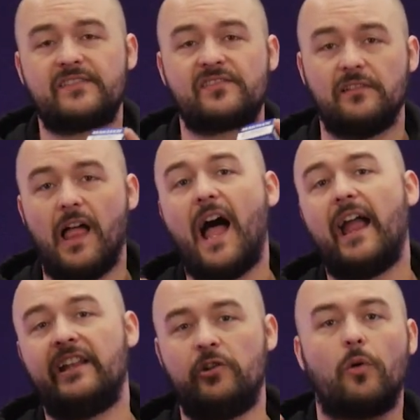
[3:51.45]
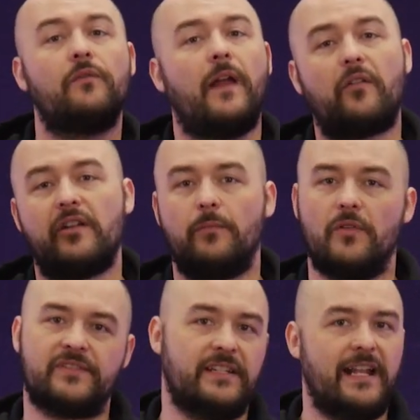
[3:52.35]
slide your
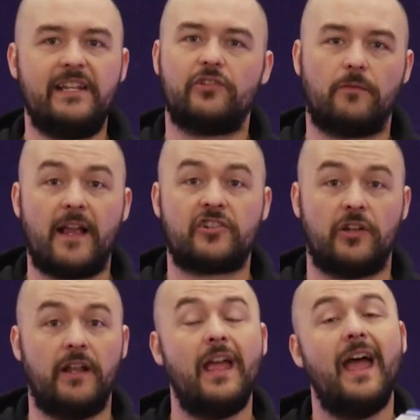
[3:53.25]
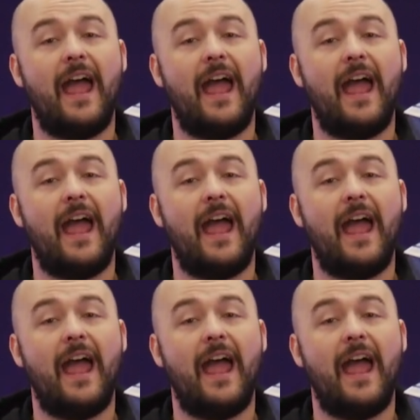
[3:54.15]
variables in any direction